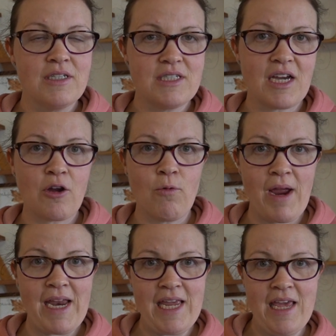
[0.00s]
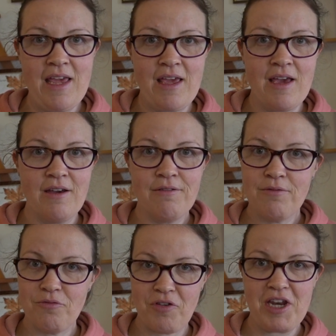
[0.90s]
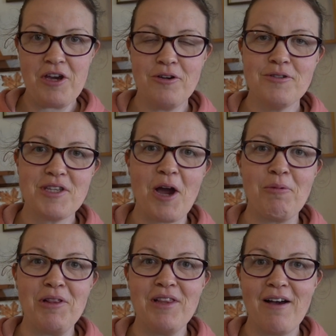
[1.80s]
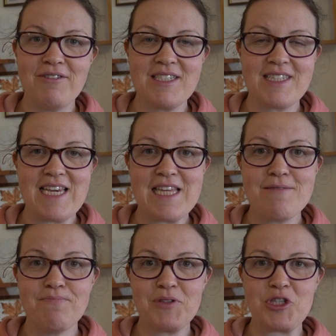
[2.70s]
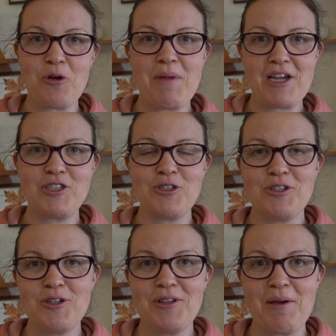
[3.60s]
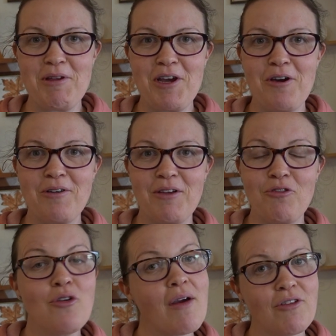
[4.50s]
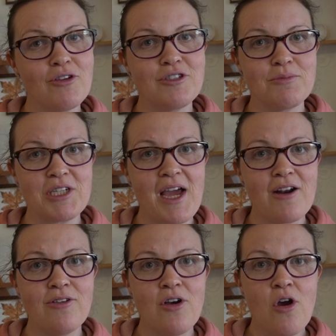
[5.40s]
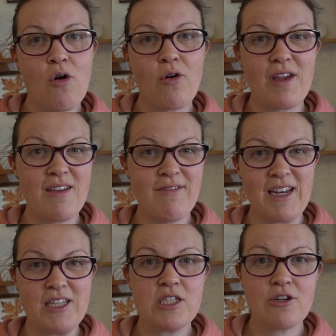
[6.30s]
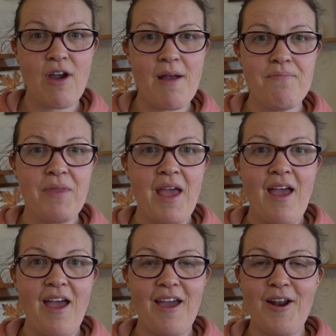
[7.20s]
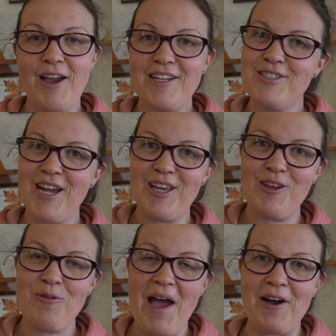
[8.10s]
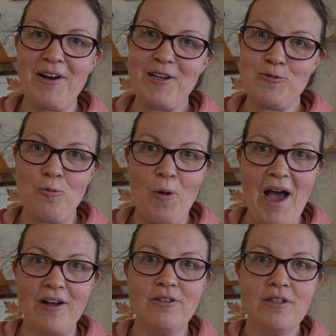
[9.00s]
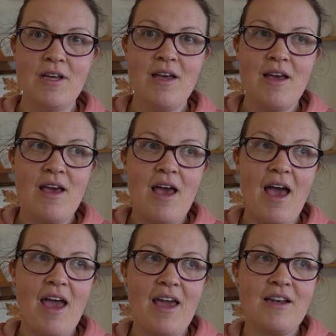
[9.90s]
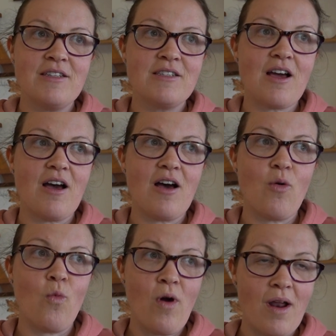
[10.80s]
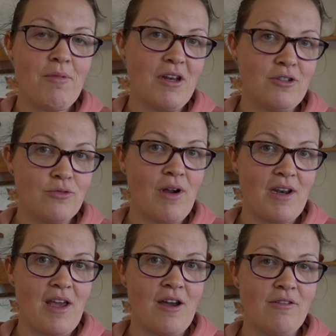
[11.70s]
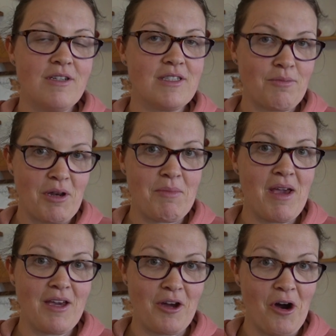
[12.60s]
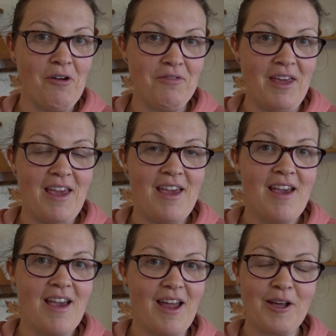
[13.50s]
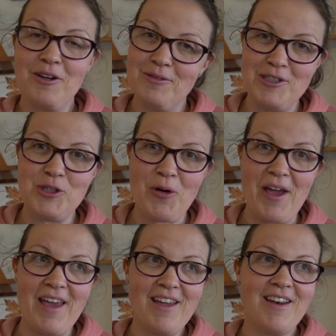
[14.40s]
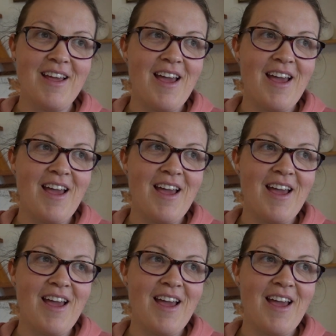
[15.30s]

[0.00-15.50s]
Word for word: decoratey videos, I would love to see them. So make sure you let me know if you have a YouTube channel or even Instagram and I can check you out as well. And what I'm gonna do right now is I'm gonna make a coffee and I'm gonna enjoy it